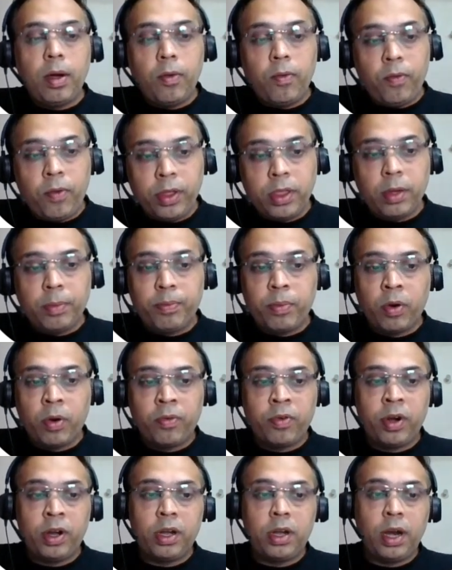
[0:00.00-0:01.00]
with a
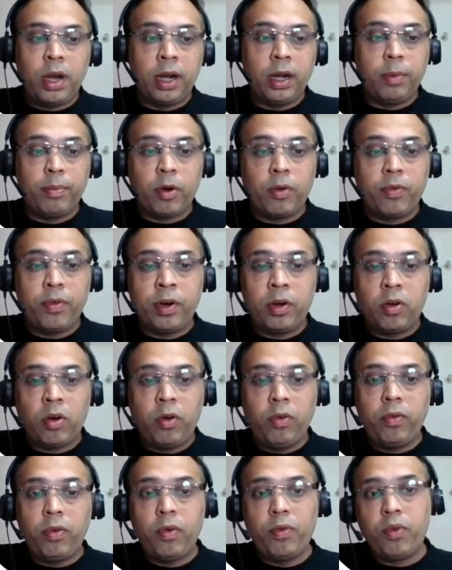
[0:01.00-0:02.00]
profit
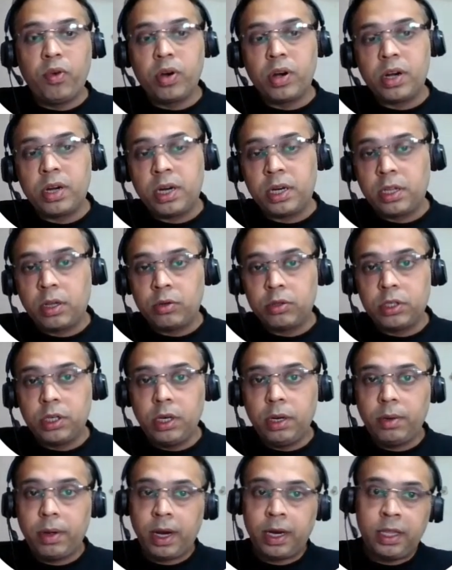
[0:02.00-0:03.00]
of
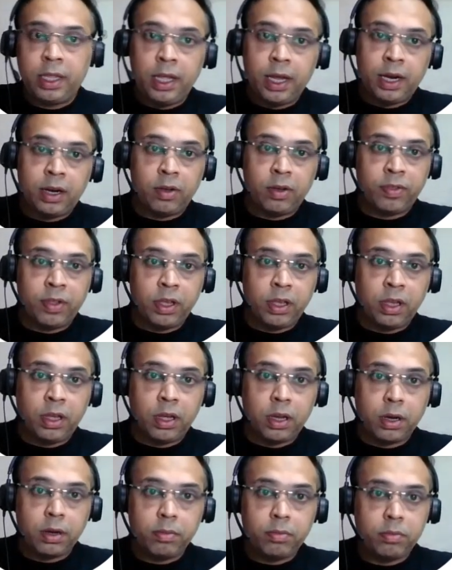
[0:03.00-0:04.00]
400,000 at the end of the
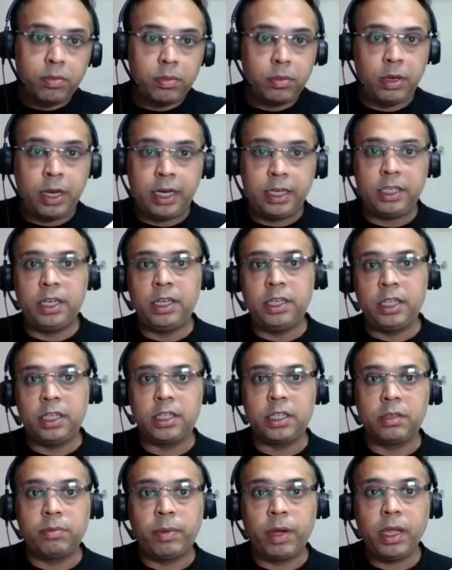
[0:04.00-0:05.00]
year. Let's say
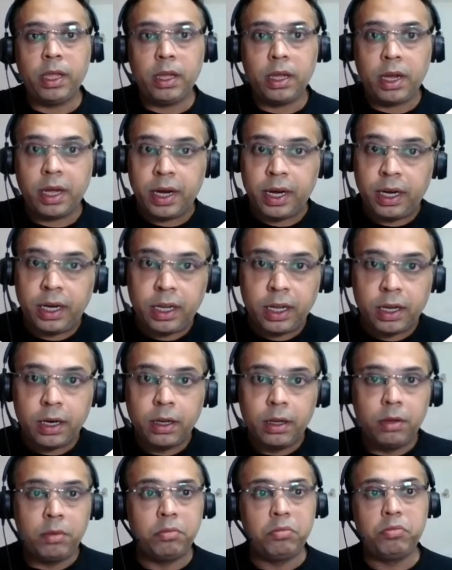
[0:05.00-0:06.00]
this is my current year,
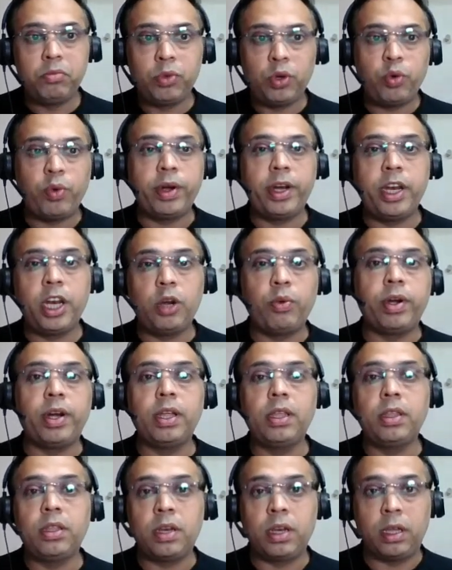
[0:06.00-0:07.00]

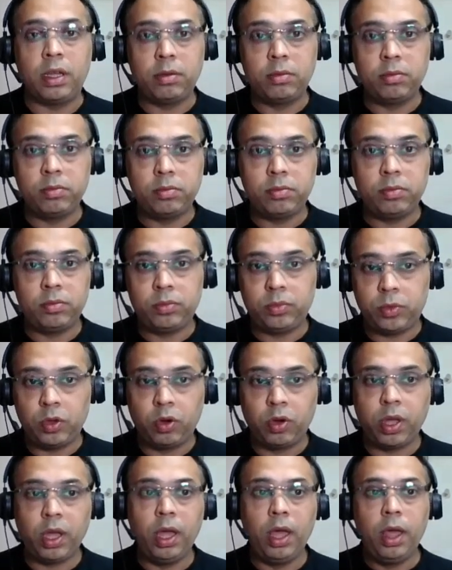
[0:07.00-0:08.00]
2023.
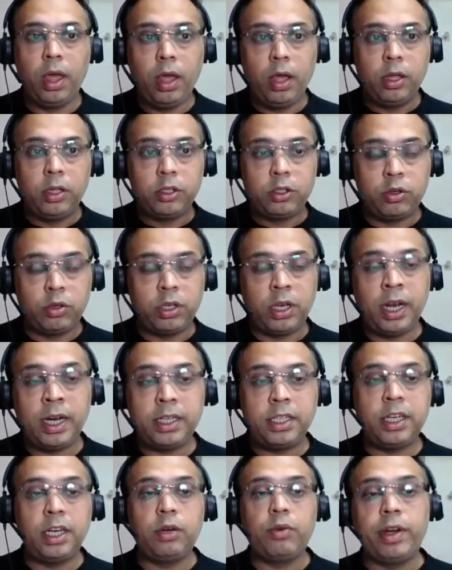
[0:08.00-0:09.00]
Okay. So
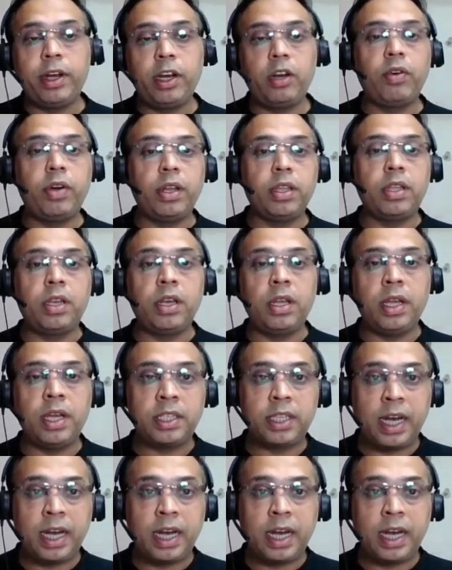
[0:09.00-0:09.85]
let's say 2023 has